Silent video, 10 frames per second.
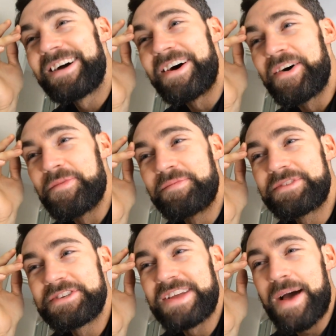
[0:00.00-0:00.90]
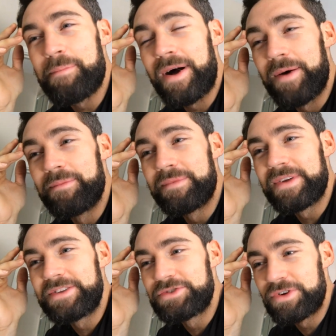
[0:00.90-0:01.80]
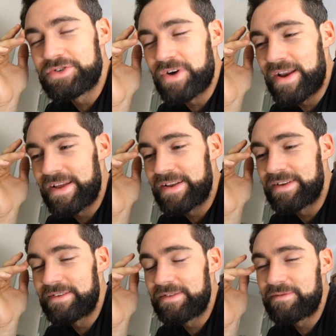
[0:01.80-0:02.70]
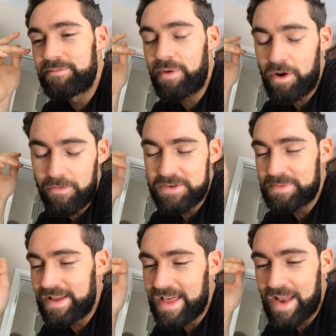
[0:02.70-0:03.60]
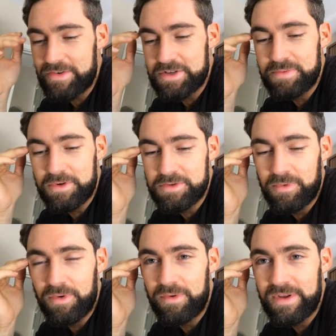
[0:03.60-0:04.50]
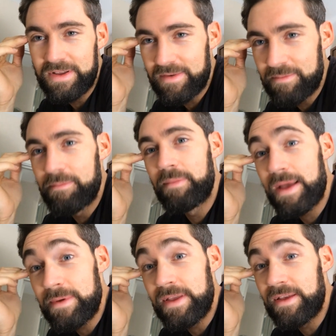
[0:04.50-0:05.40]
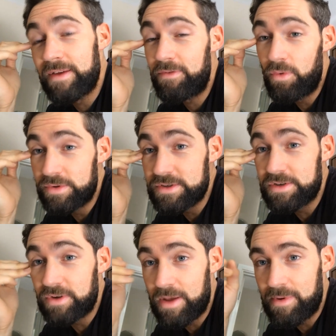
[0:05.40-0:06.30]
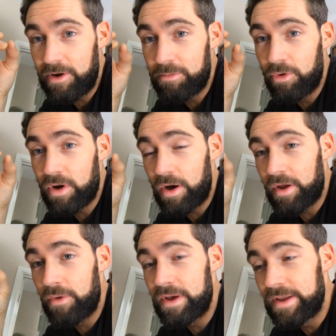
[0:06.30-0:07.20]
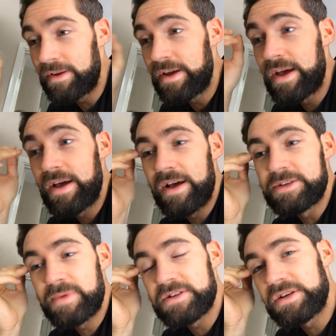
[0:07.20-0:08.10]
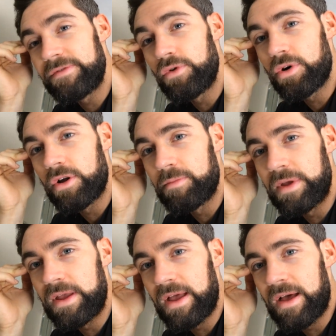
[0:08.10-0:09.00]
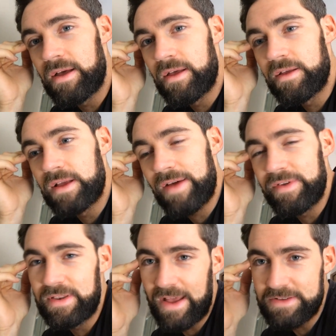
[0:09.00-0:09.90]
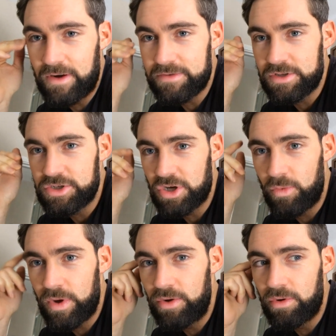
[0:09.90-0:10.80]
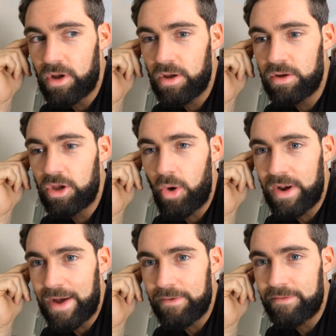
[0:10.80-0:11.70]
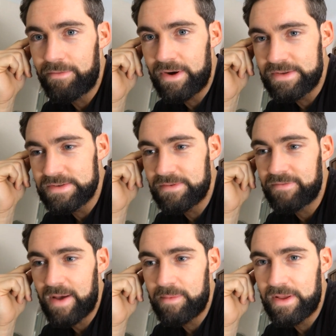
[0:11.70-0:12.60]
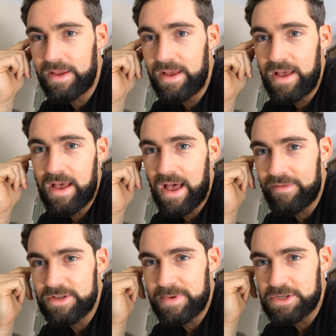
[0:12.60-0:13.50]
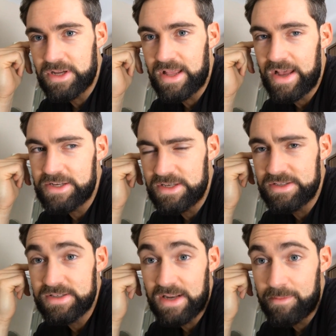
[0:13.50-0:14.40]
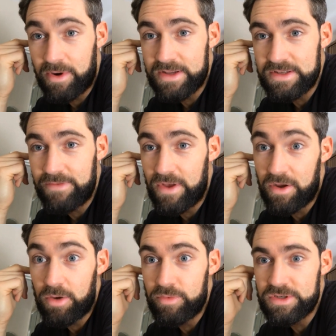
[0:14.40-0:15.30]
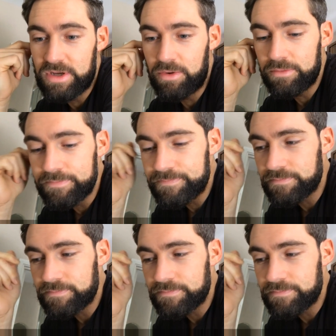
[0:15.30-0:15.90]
Um, just get a pump, enjoy training, burn off as many calories as possible. Maybe if you wanted to, keep a little more cardio in, especially if you're going to be having days after the show where you're going out with friends, family, having special occasions, celebrating if you had a good result.